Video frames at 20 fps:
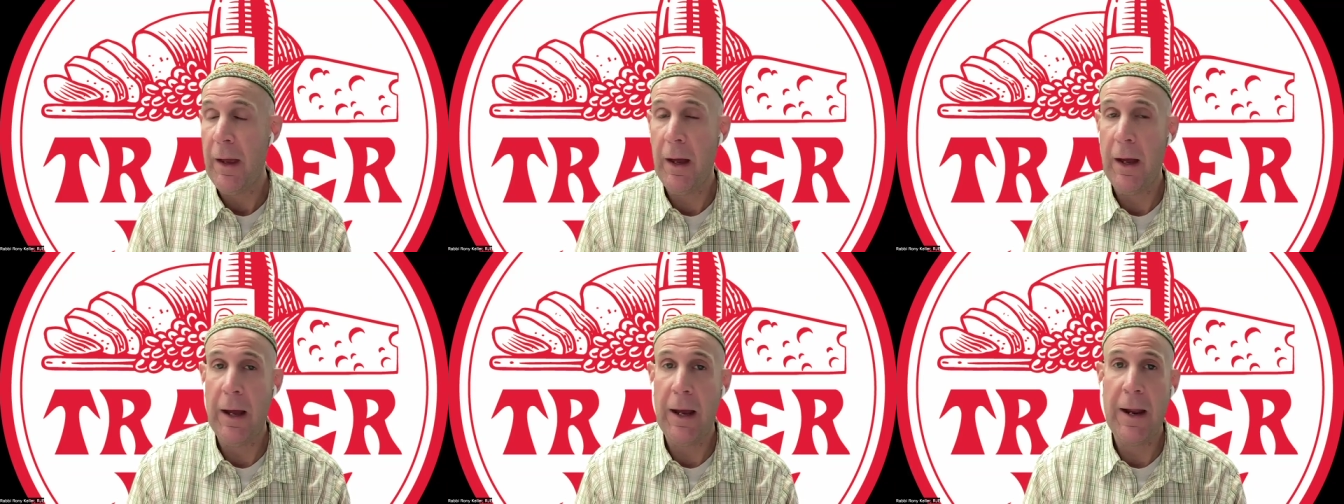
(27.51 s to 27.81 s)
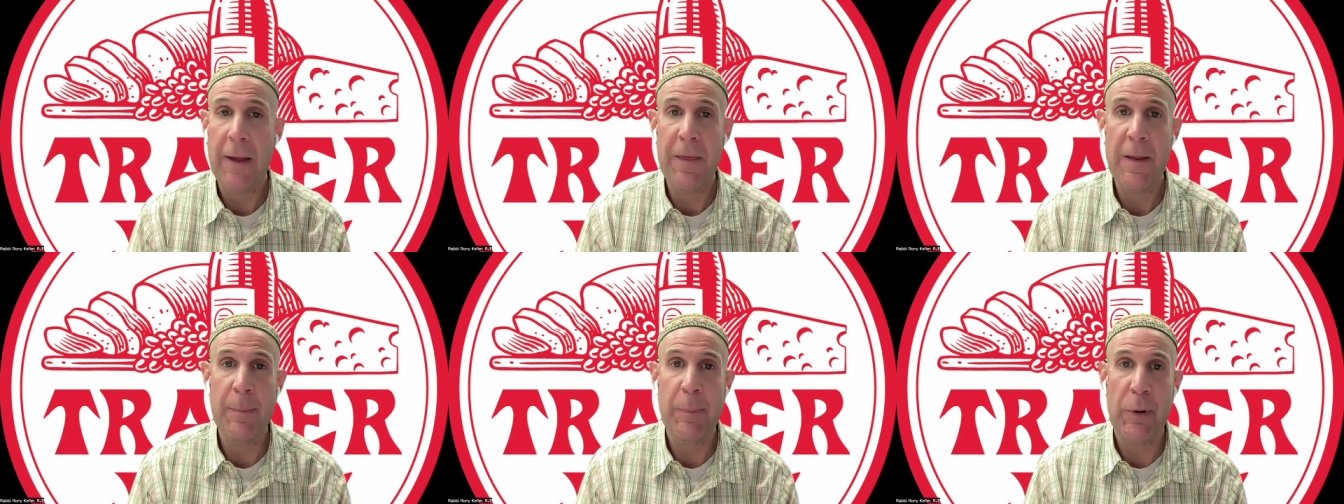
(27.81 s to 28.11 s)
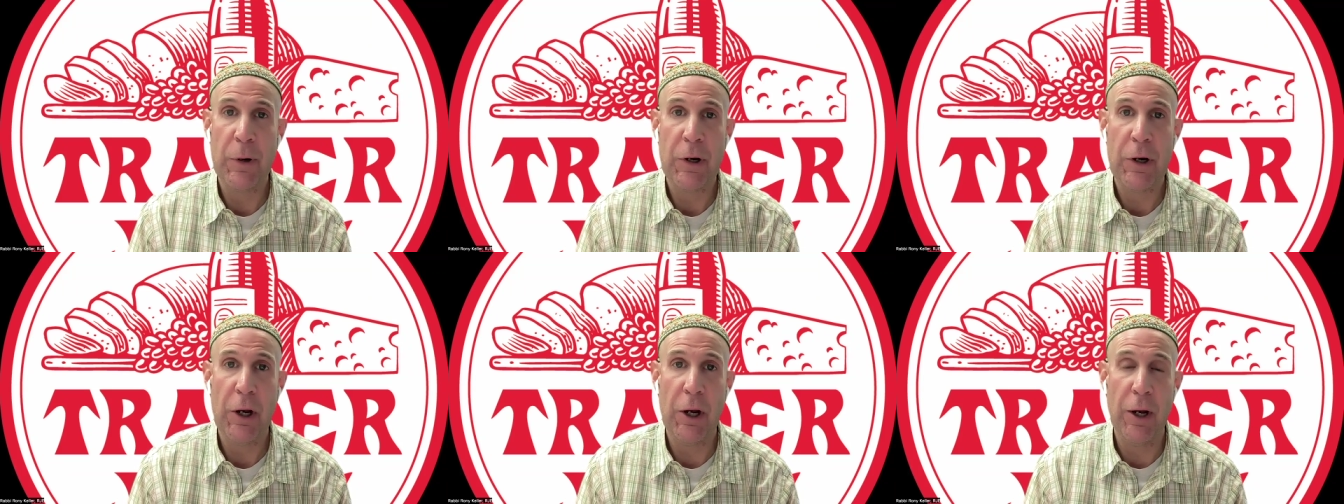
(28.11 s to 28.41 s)
in the
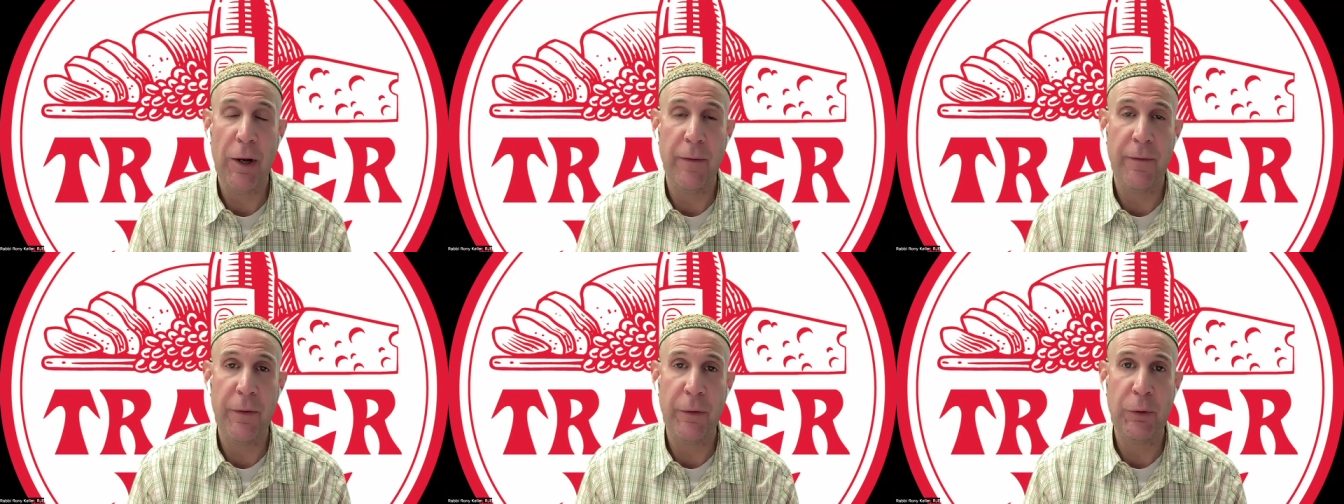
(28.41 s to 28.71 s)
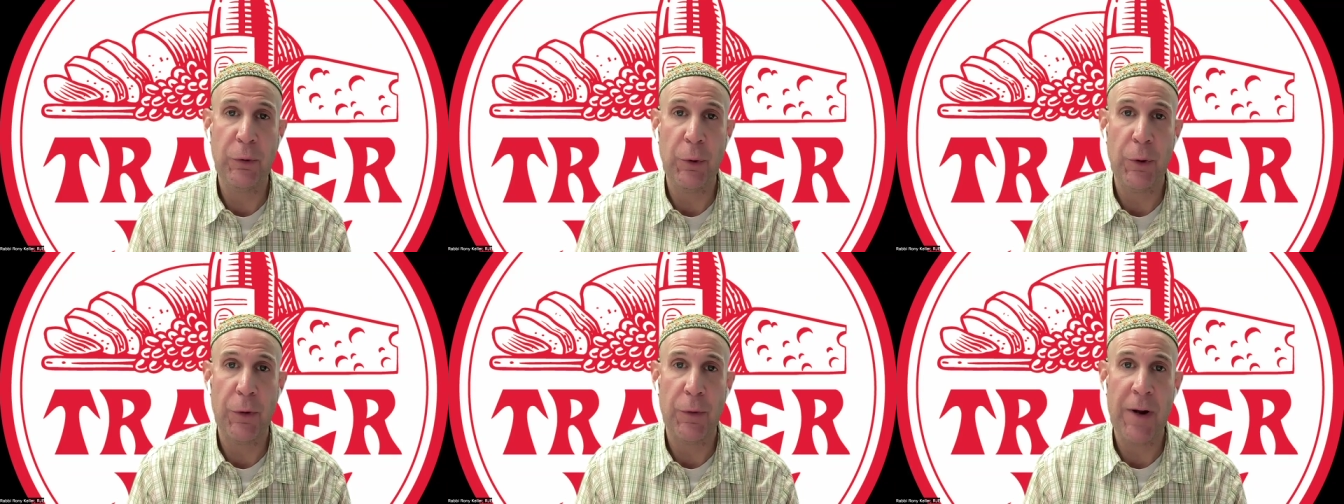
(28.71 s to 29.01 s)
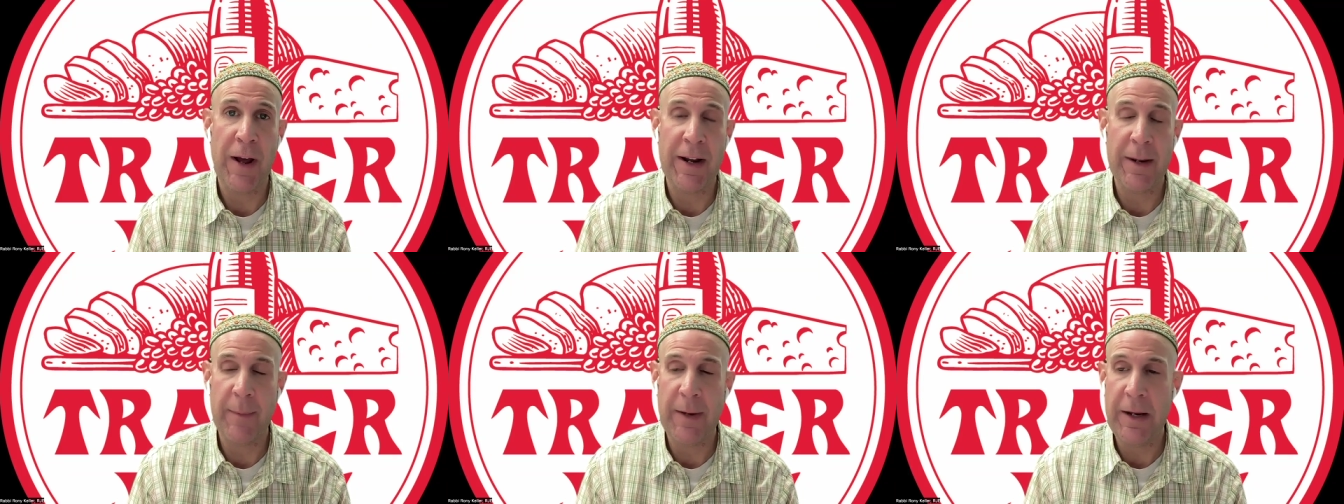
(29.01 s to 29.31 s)
book of
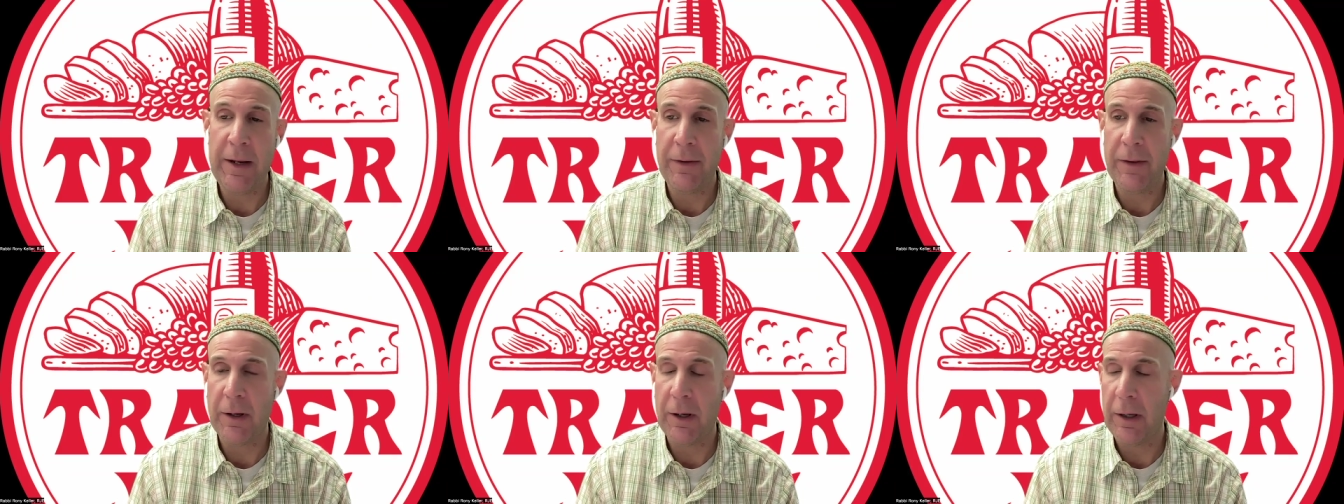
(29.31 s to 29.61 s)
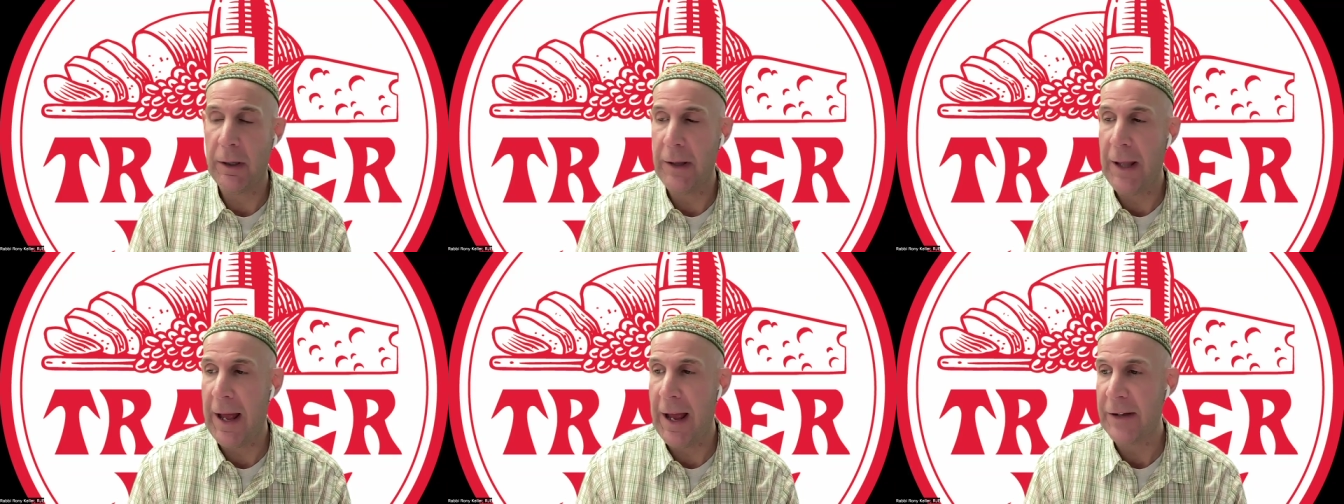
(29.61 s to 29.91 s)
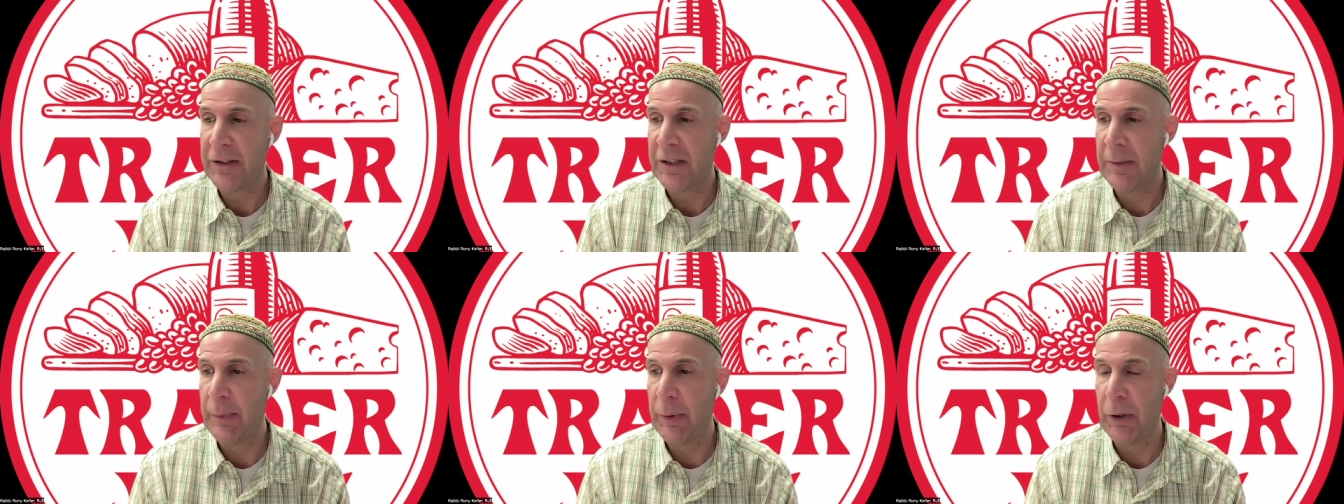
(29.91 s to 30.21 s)
Deuteronomy, the
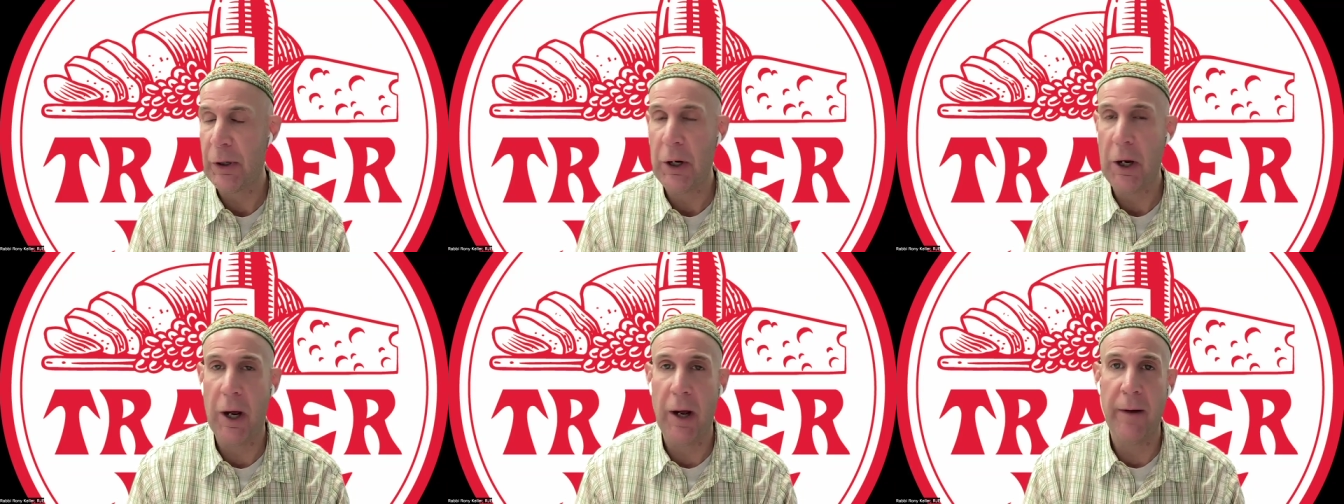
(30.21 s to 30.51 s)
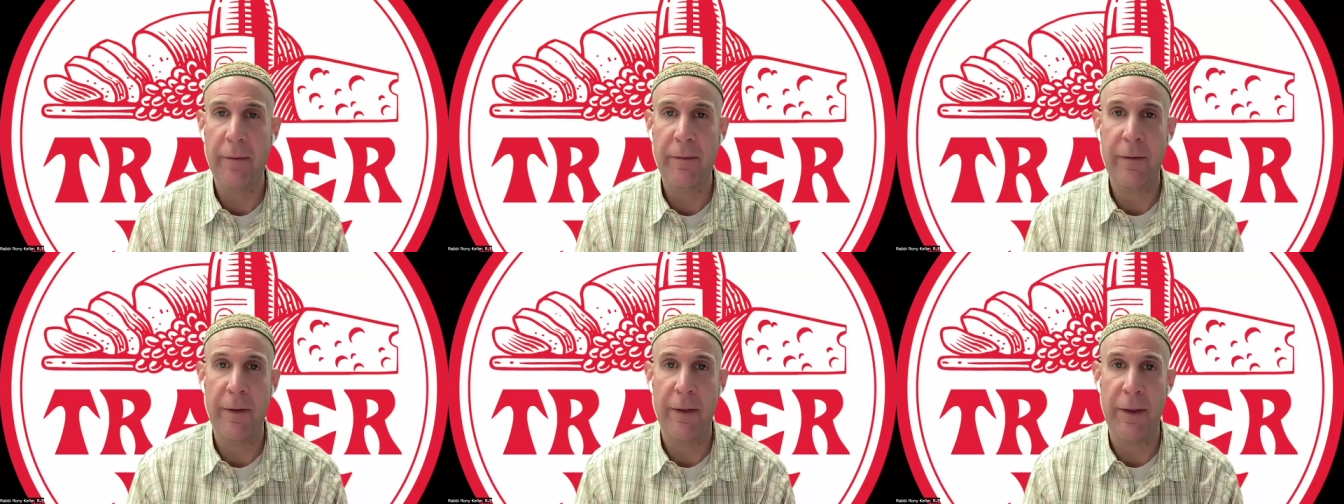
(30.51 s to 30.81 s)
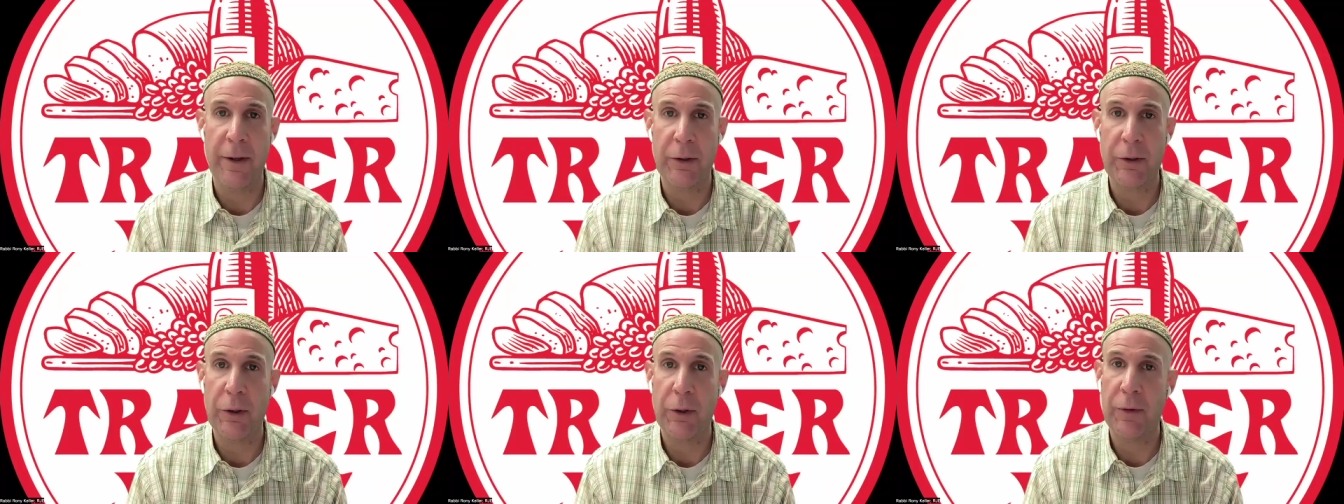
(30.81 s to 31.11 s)
last book of
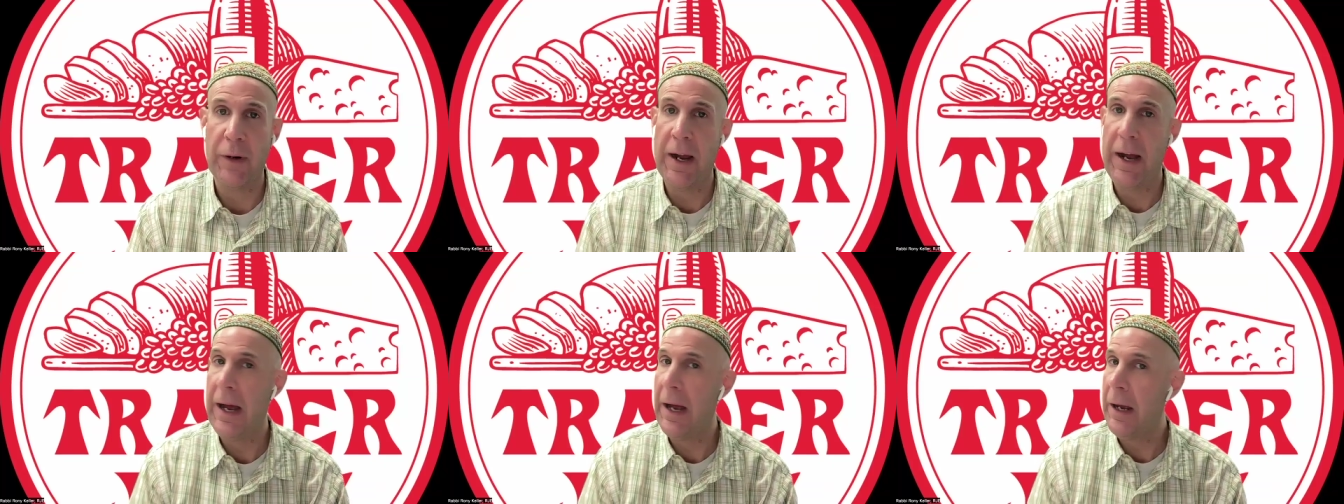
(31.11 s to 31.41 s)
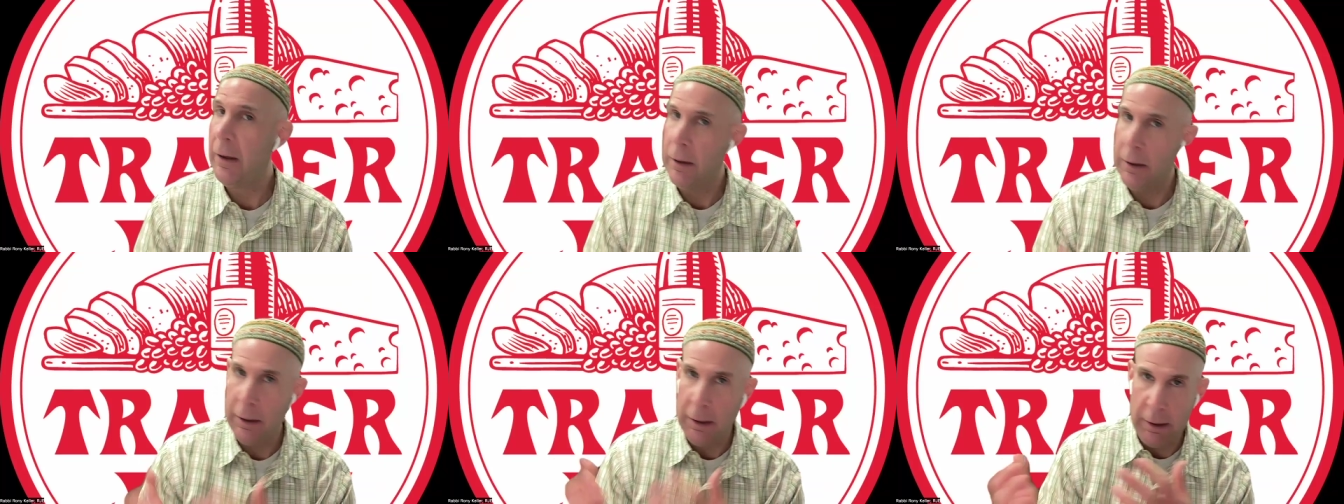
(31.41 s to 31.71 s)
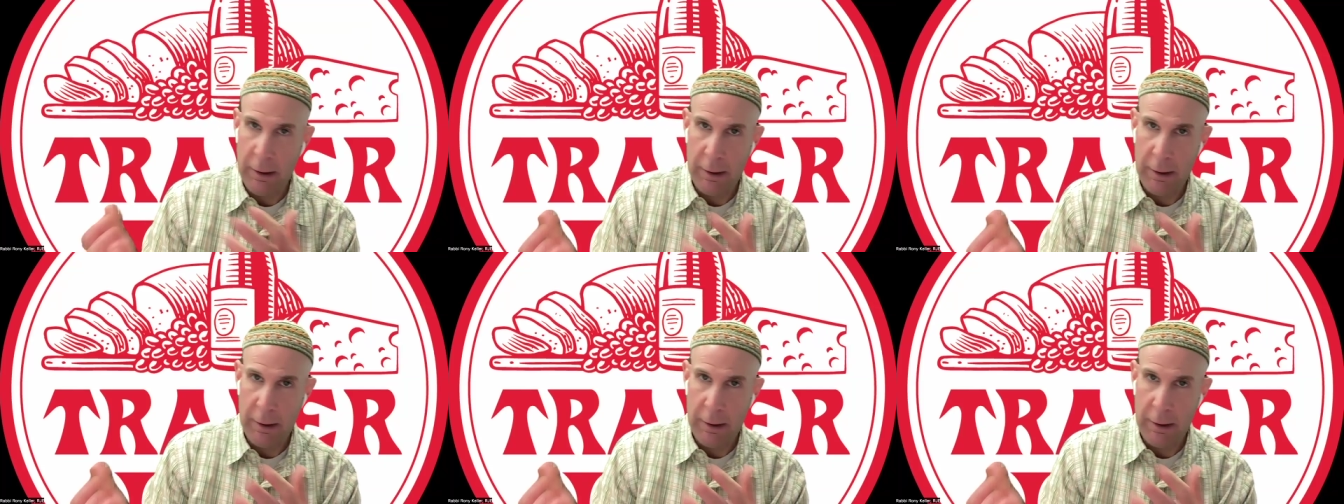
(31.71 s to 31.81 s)
the Torah,